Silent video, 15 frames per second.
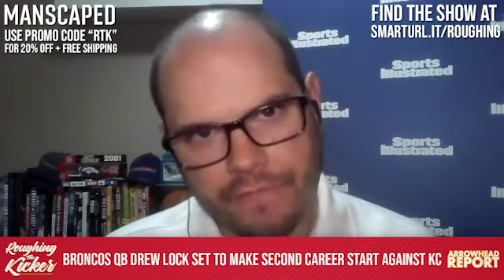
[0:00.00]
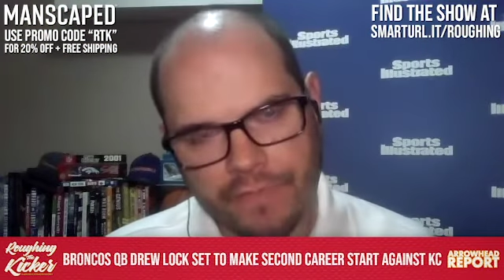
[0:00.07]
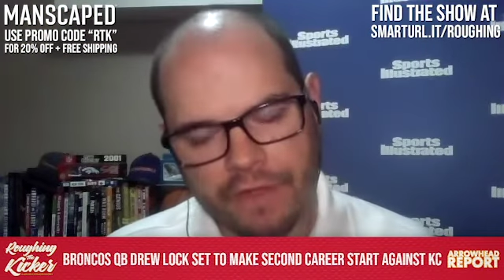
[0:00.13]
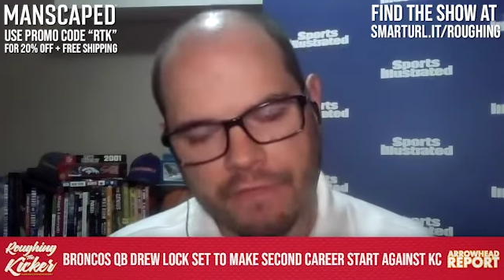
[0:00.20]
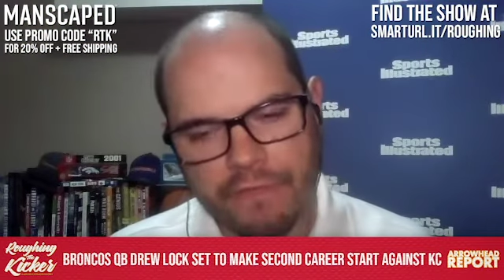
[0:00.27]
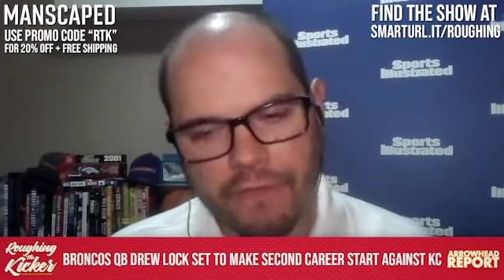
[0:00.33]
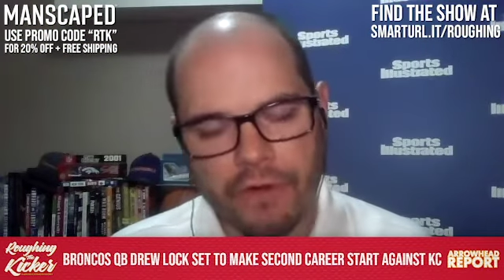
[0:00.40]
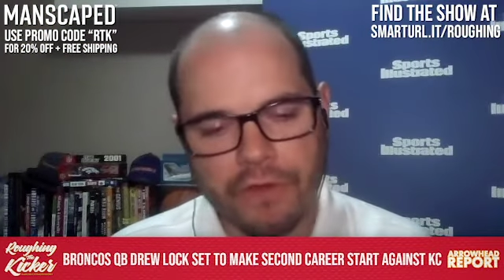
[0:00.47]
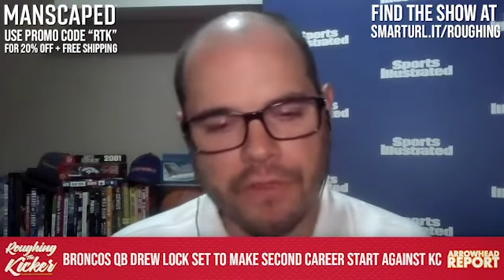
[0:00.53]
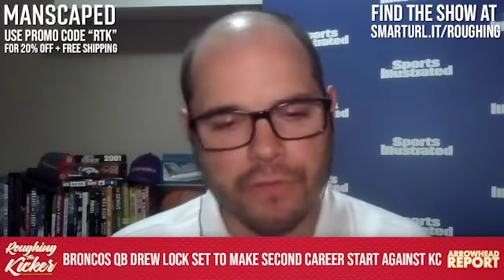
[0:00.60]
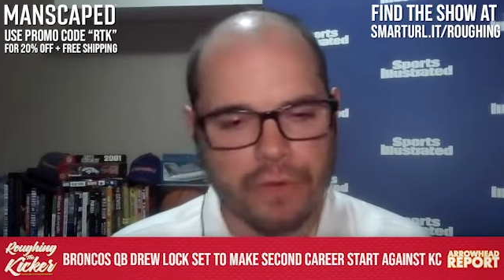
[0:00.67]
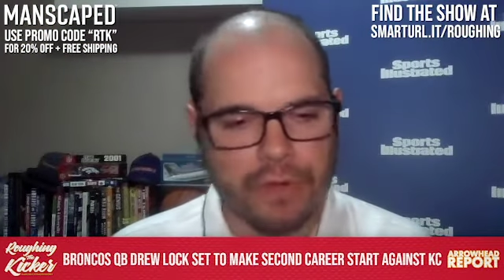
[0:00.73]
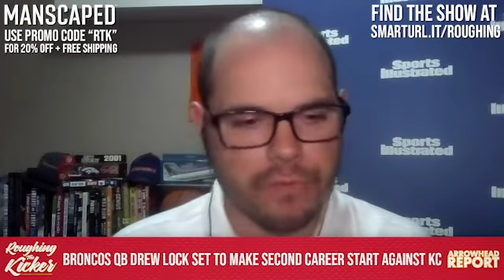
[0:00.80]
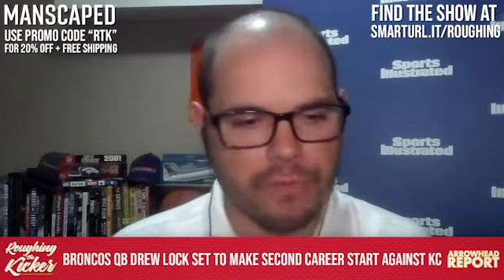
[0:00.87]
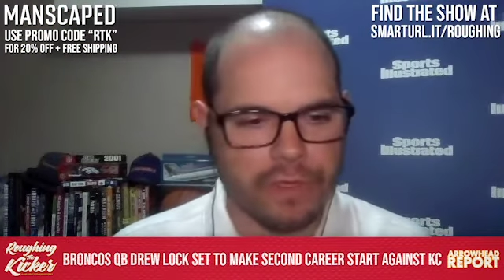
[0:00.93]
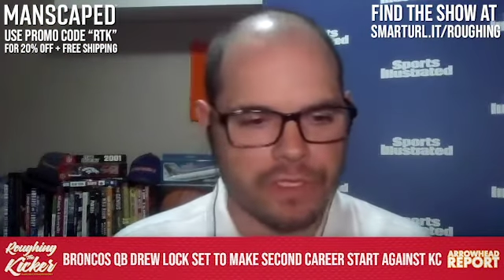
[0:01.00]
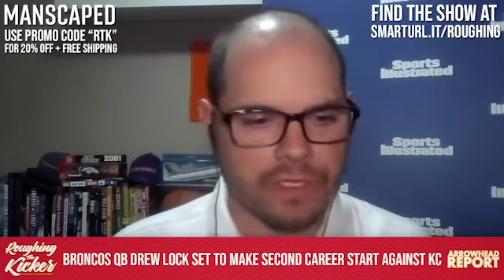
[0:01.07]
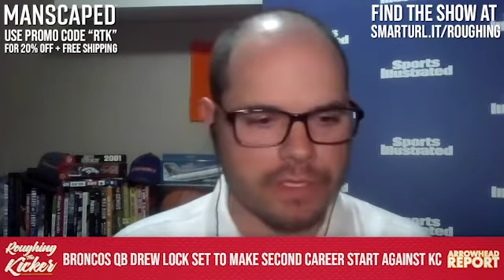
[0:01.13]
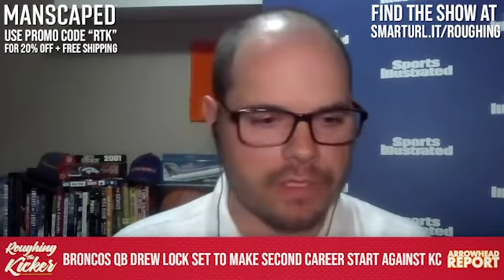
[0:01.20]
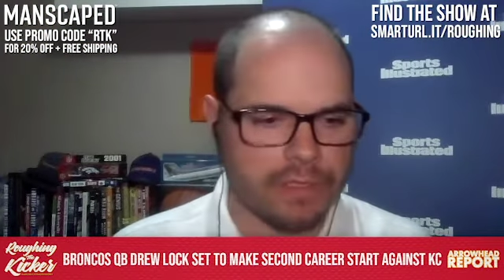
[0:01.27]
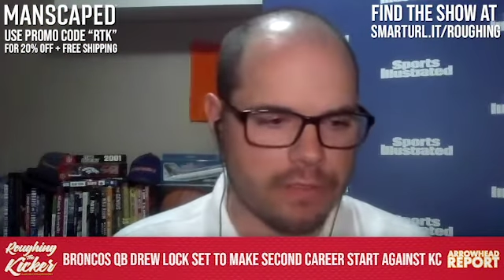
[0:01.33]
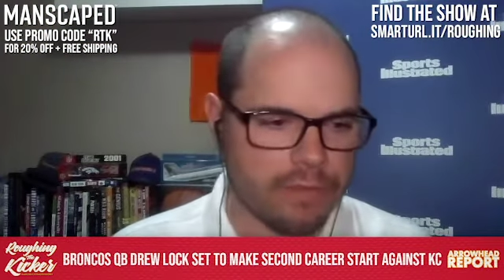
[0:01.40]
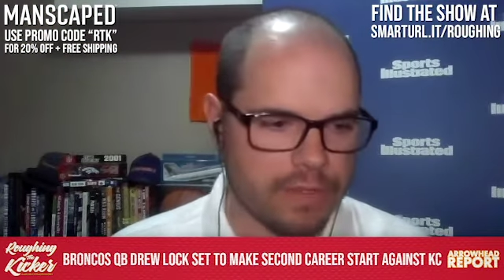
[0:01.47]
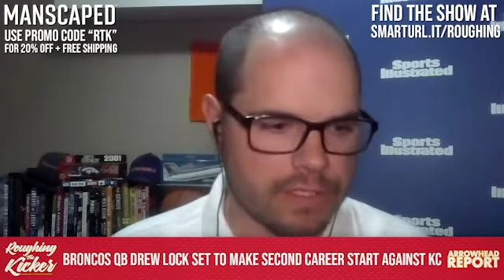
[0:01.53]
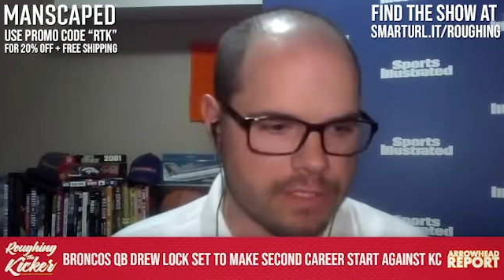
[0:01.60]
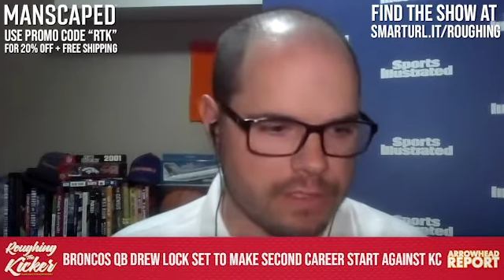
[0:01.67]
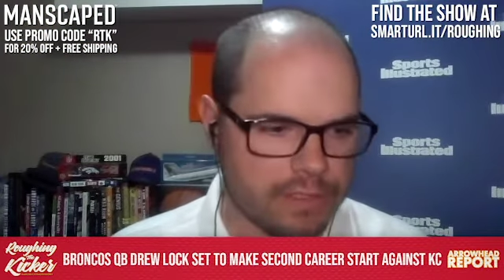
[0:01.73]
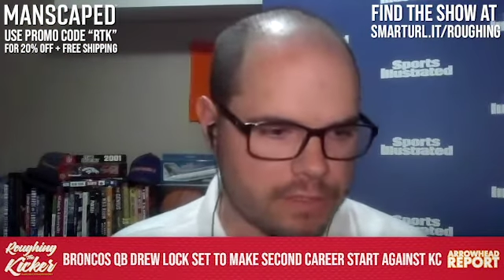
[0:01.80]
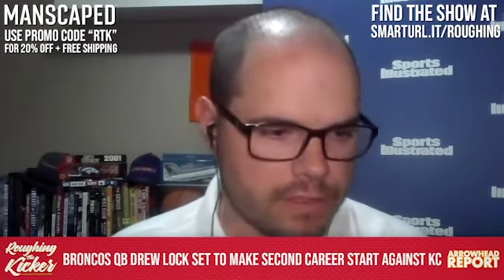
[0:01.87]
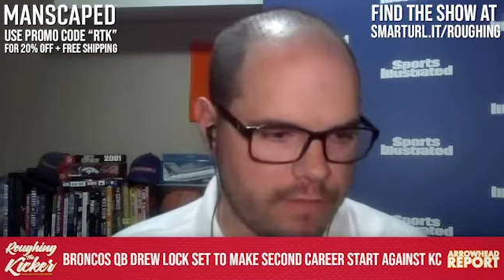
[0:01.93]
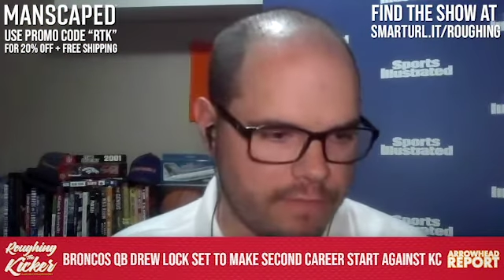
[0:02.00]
The fourth one was a was